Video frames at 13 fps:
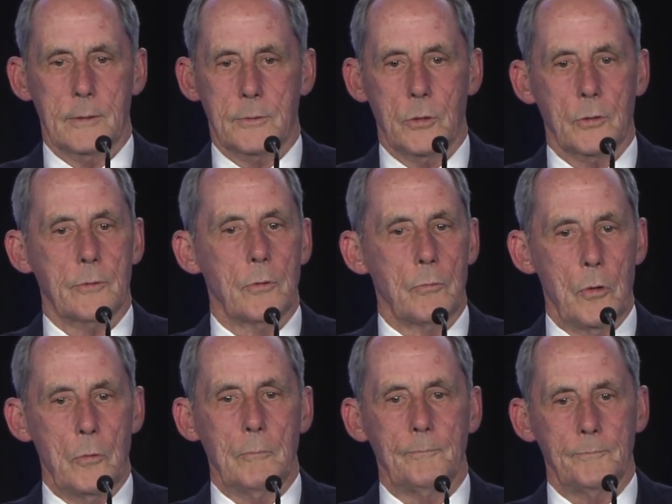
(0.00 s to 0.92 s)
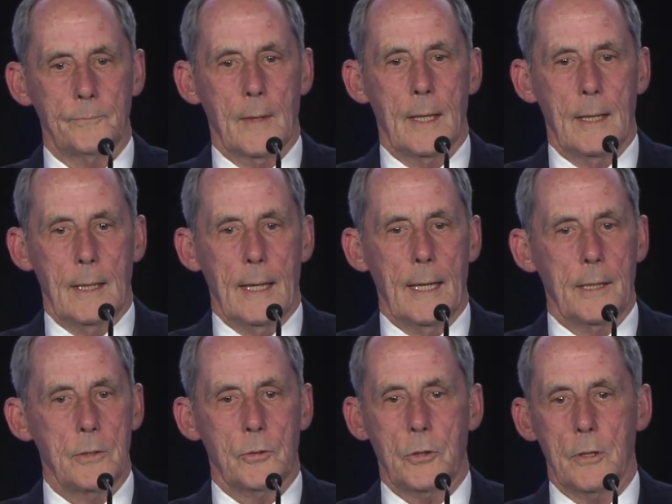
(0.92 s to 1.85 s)
took the room,
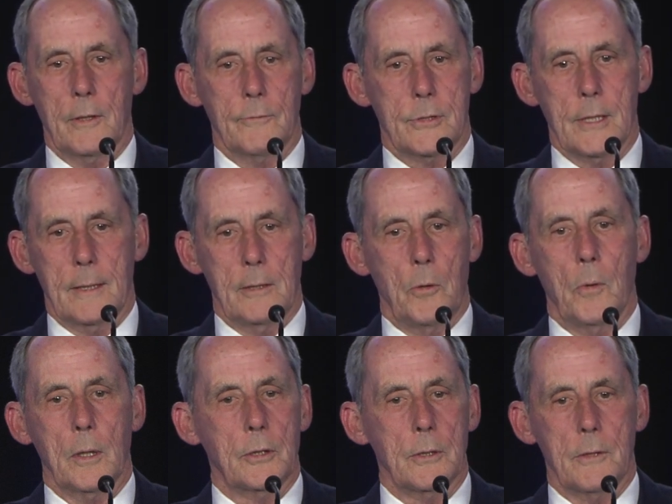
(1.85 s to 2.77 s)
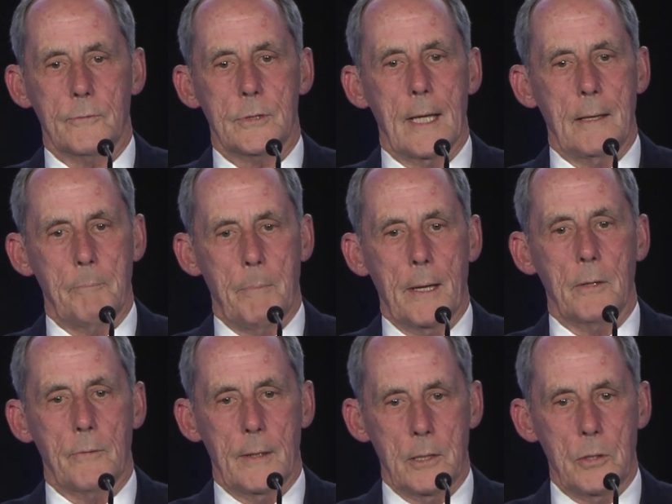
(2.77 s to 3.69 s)
and no one could have said it
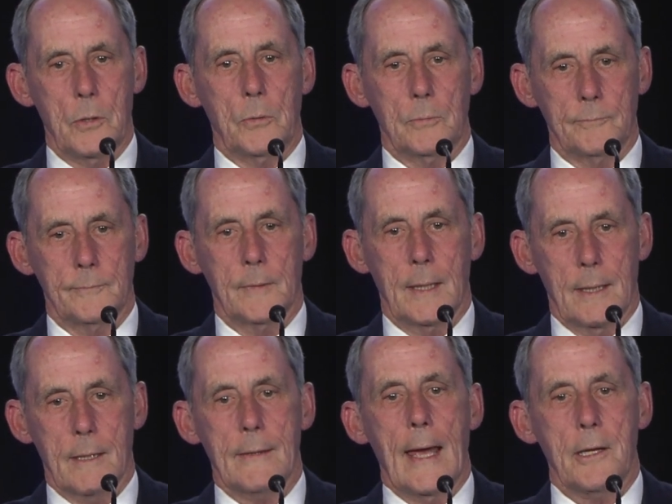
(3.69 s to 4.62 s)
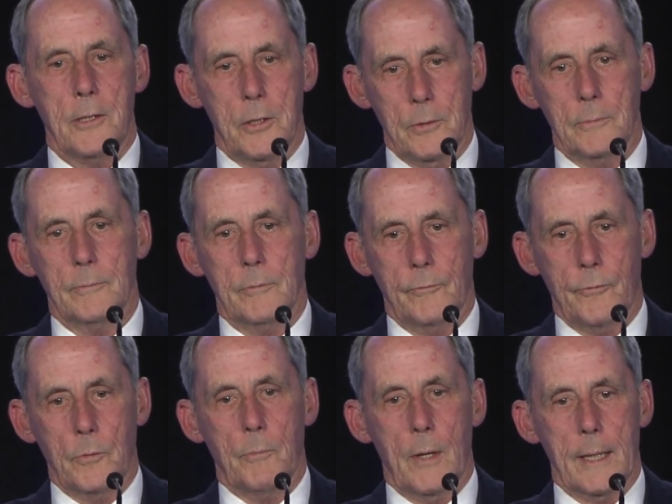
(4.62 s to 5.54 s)
better than you. Thank you
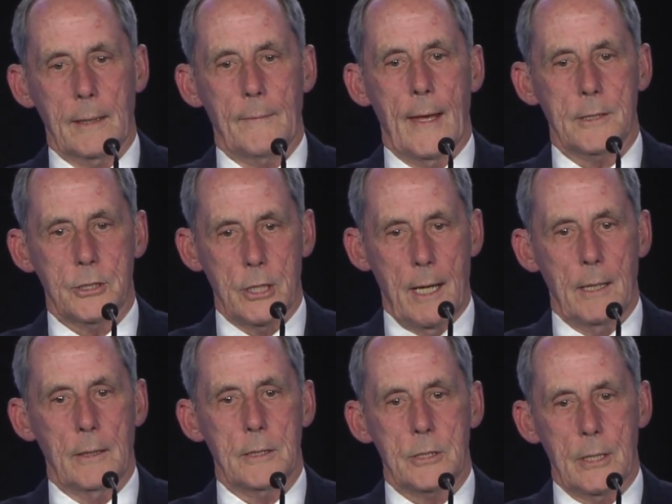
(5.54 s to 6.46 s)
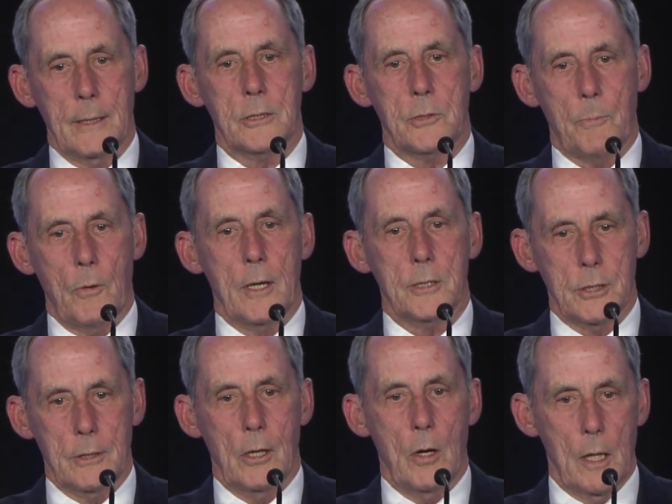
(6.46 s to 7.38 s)
for bringing that challenge and
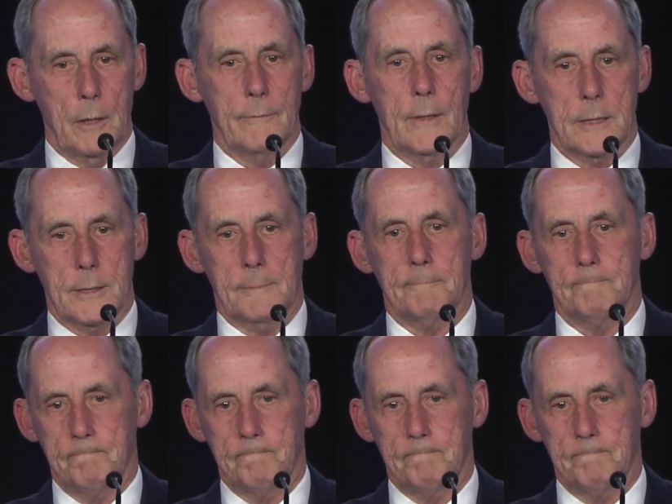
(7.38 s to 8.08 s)
inspiration to all of us.